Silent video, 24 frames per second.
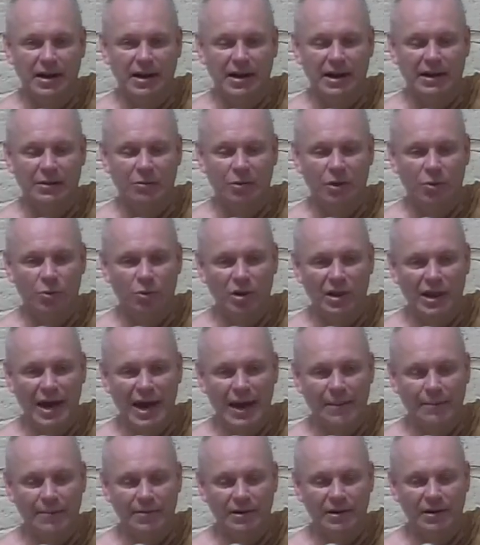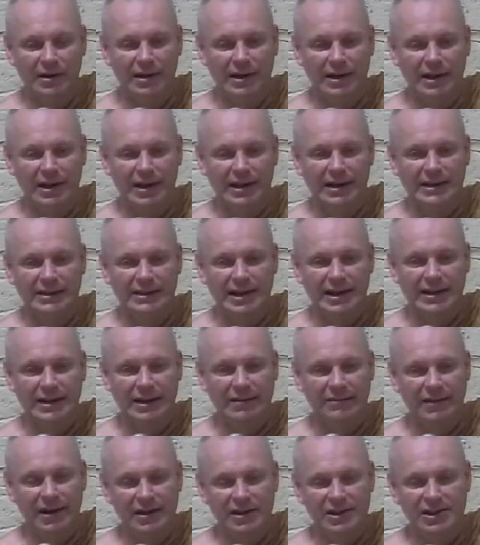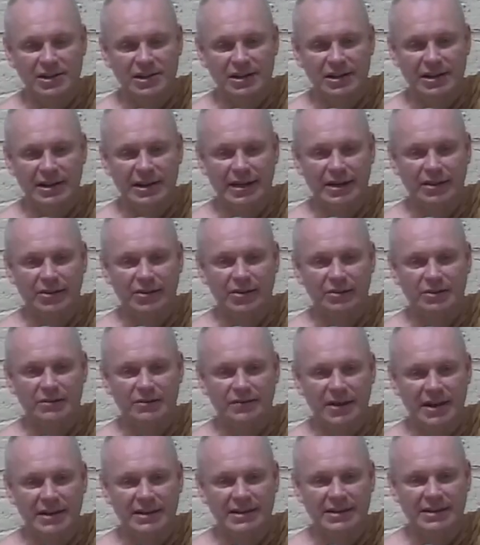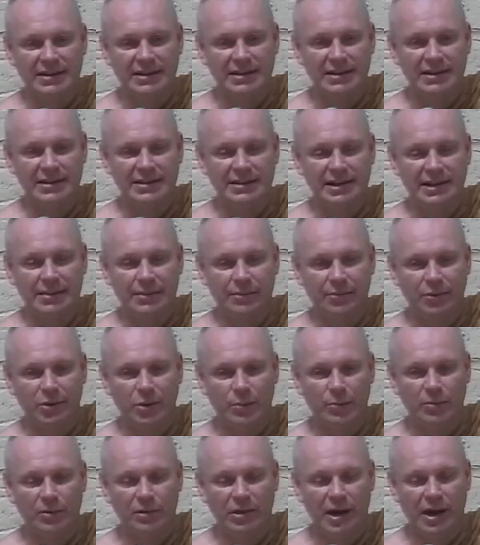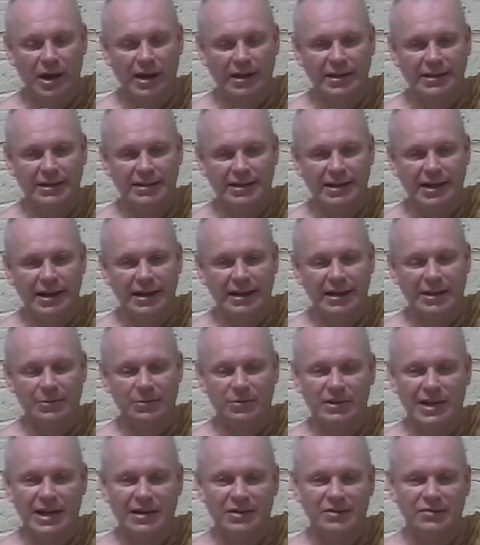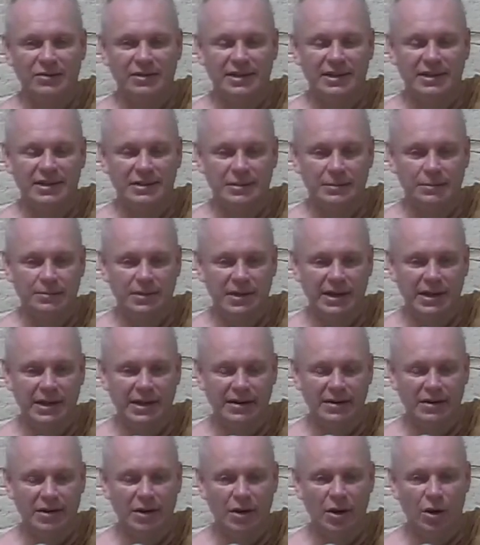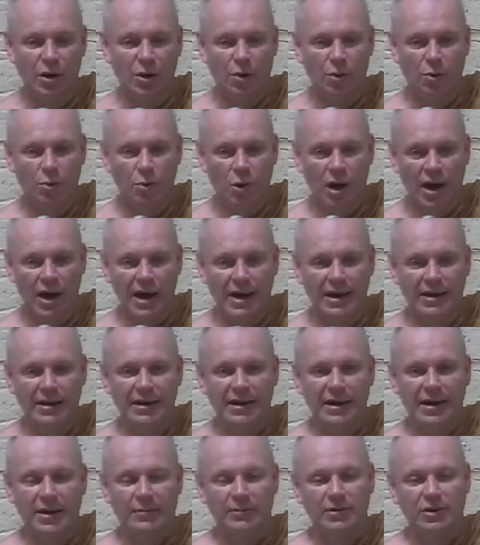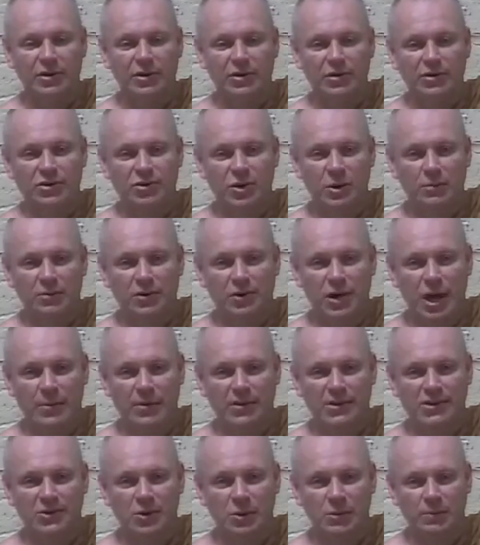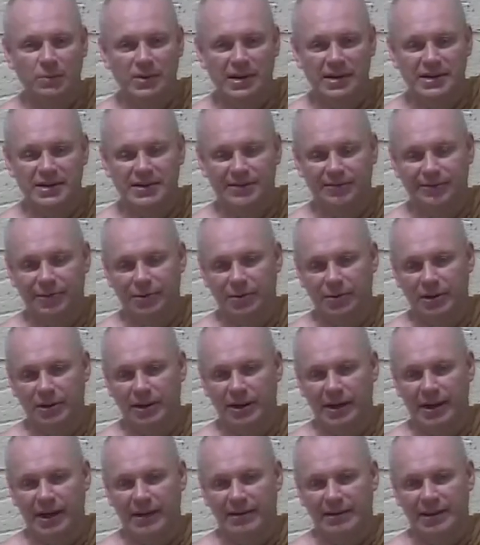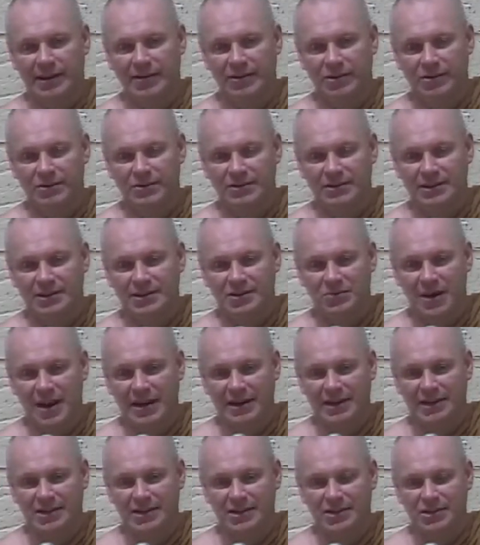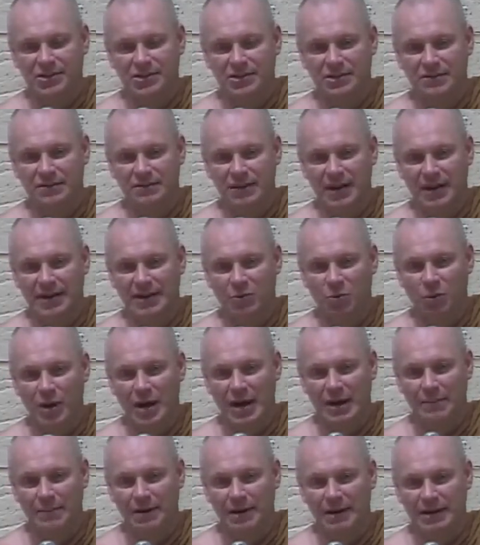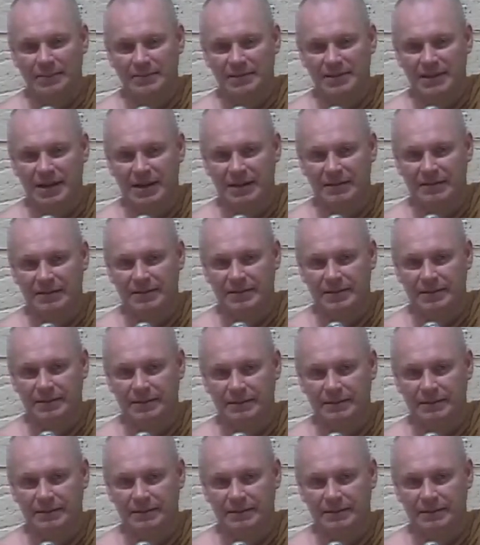And what will happen is that eventually those faces and purple lights, they will tend to disappear. Why? Because you're becoming so peaceful that those distractions just fade away by themselves.